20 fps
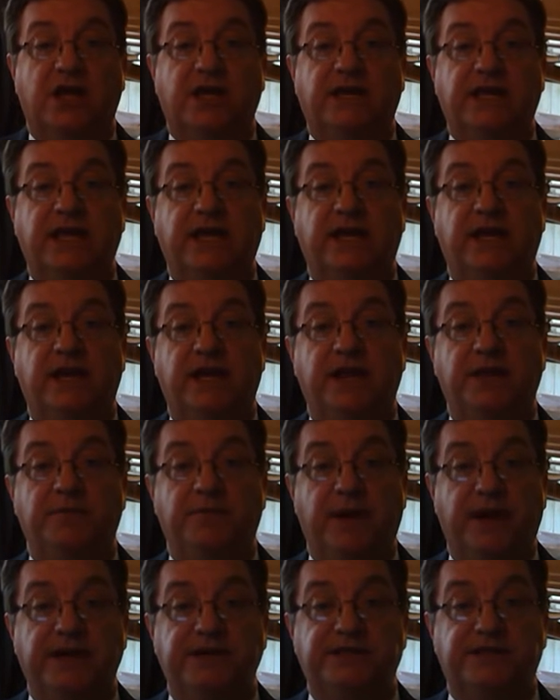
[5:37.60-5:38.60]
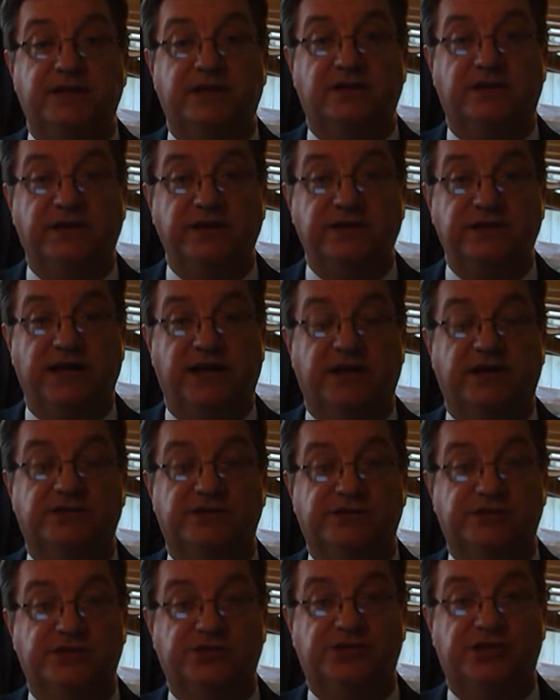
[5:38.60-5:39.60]
Kennedy basically
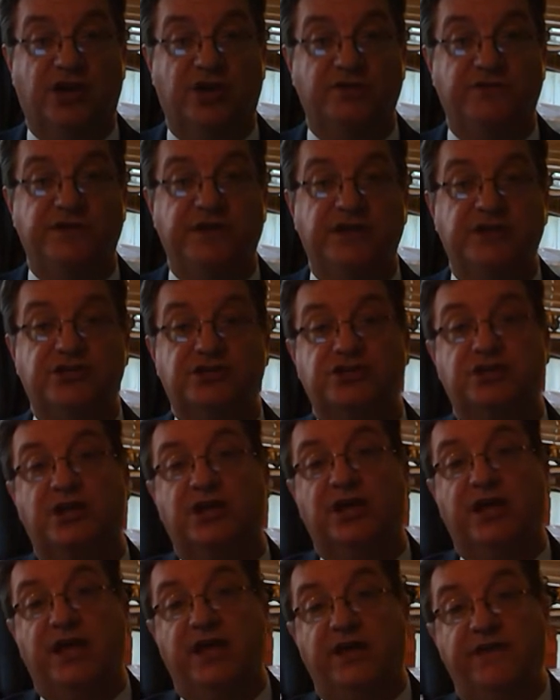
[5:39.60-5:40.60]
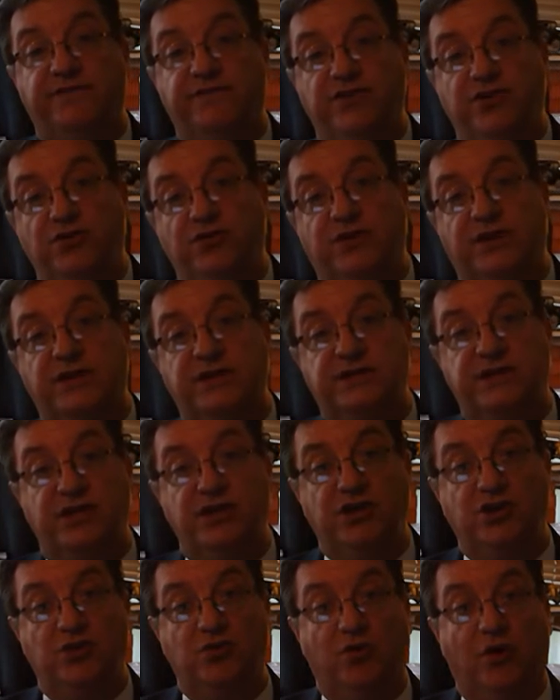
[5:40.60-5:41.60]
tells the Soviets, if you
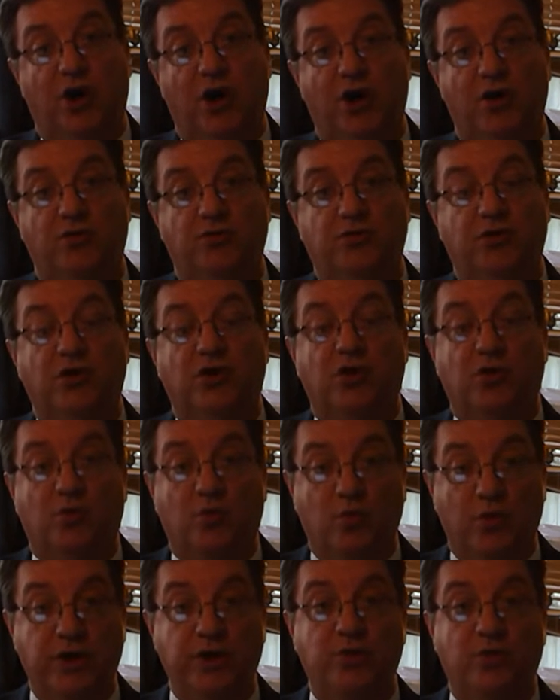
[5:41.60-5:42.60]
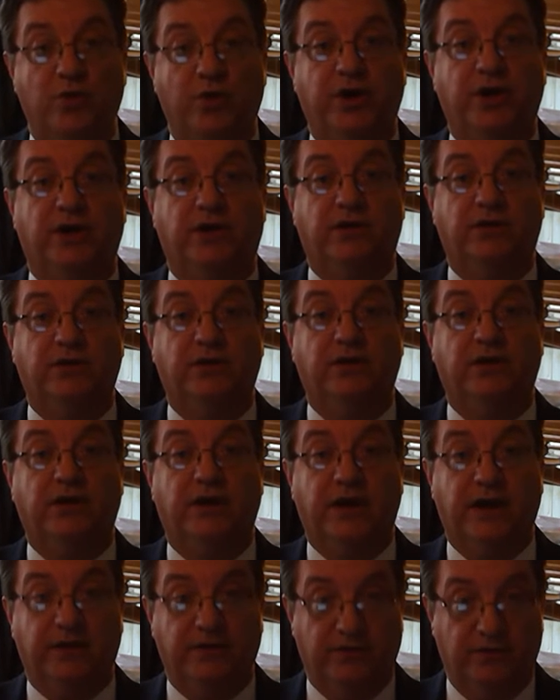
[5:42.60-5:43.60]
continue on, we will,
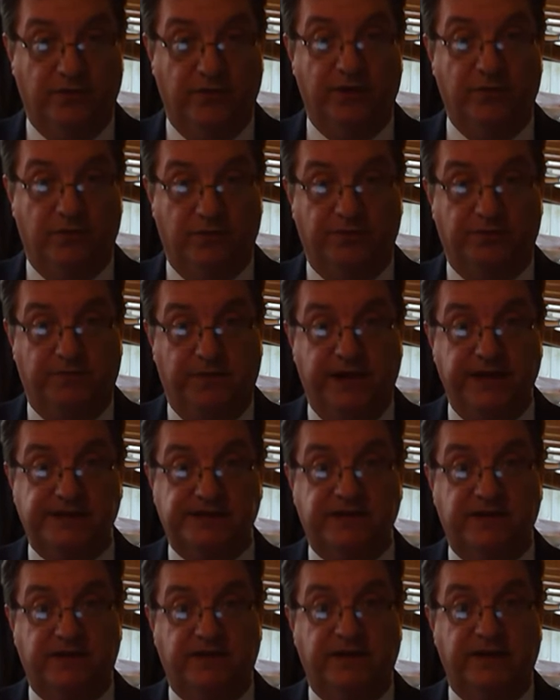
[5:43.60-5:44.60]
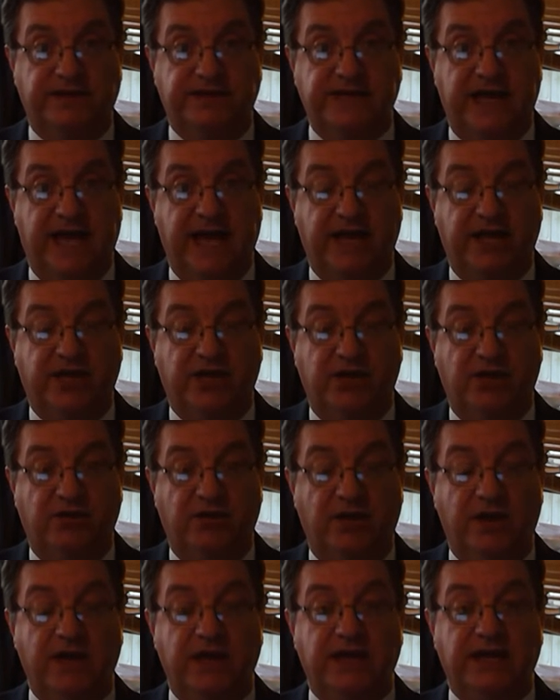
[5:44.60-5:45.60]
we will basically attack you.
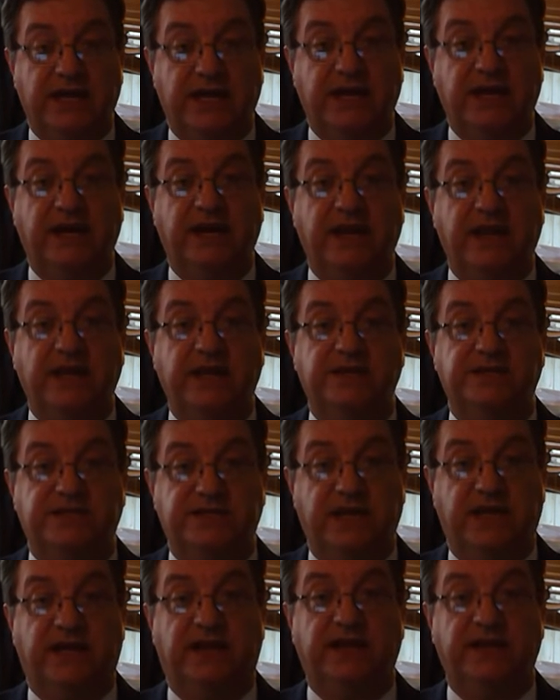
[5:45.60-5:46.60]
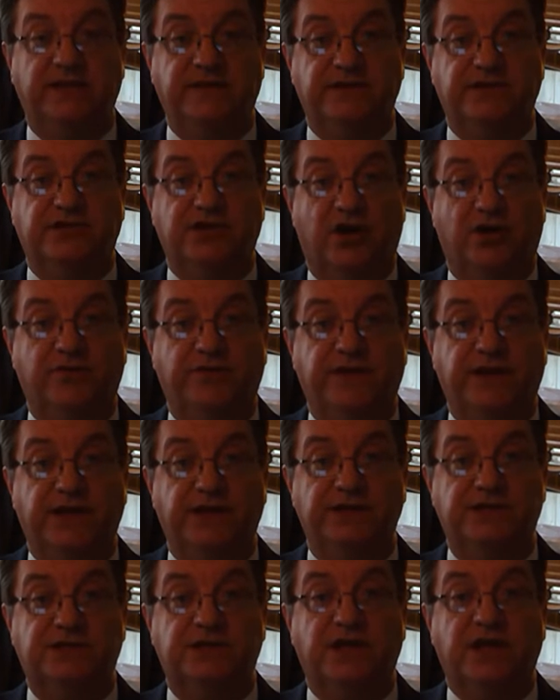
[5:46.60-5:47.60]
Kennedy is telling the
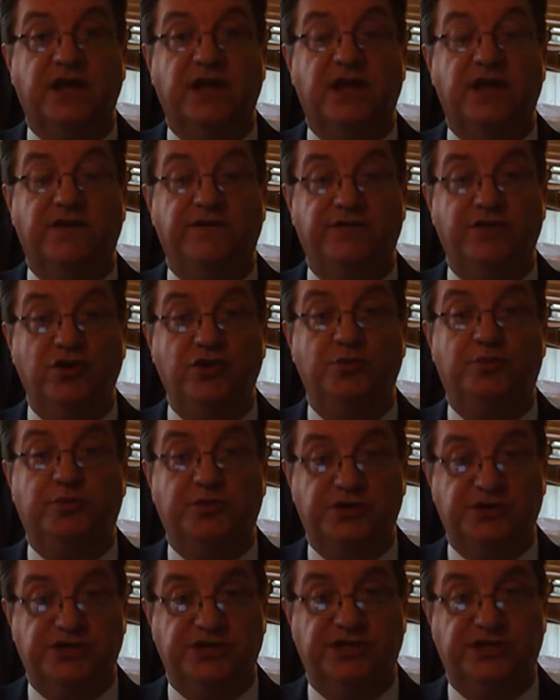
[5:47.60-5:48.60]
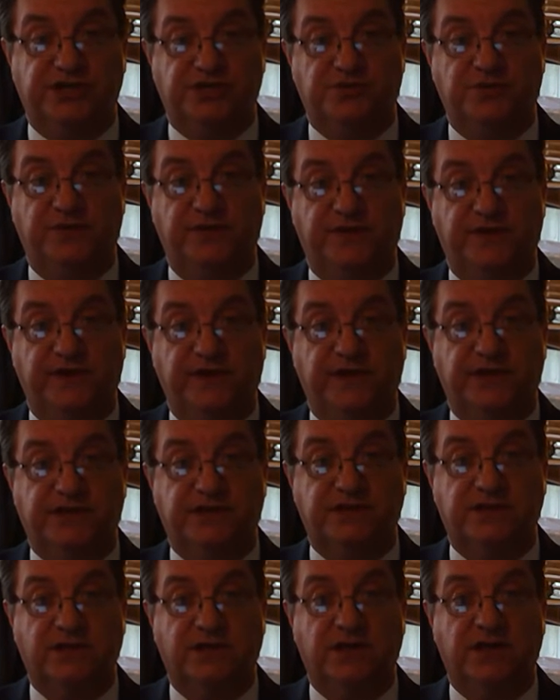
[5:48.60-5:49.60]
Soviets, if you persist with
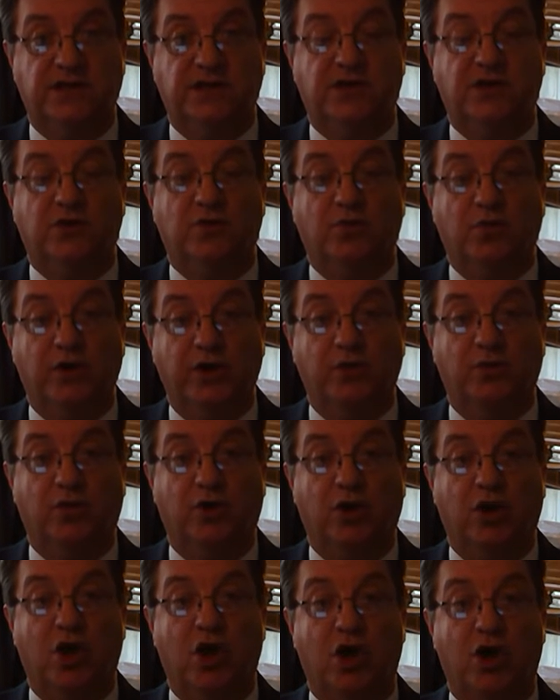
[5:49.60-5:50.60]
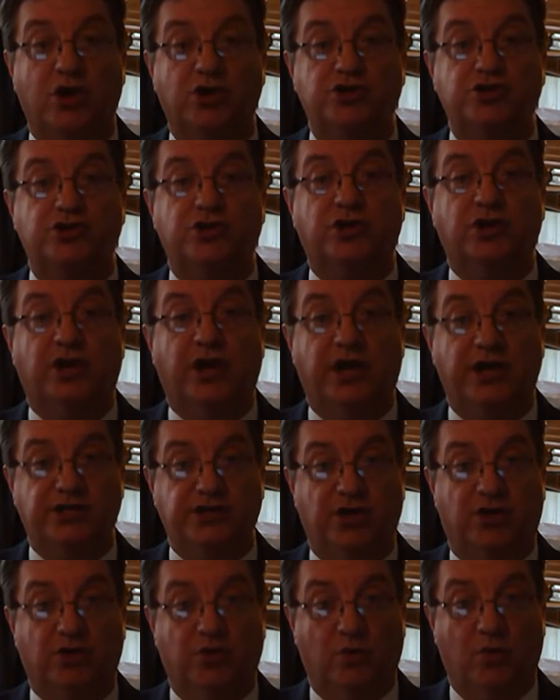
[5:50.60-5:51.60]
this, we will launch a
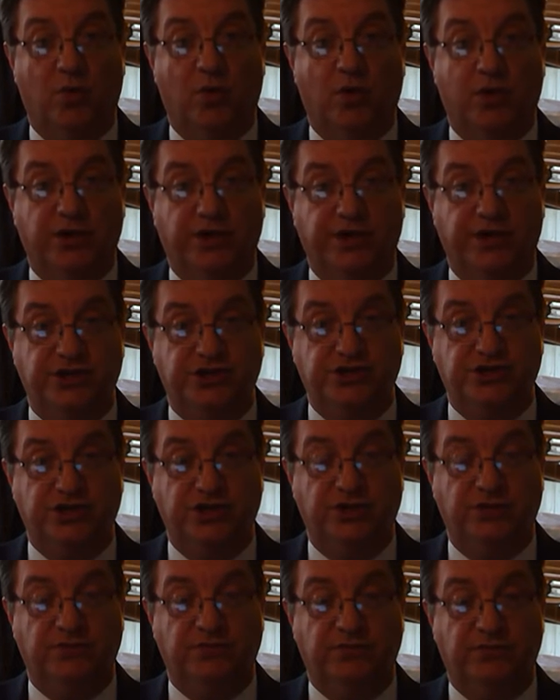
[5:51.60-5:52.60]
total war against you.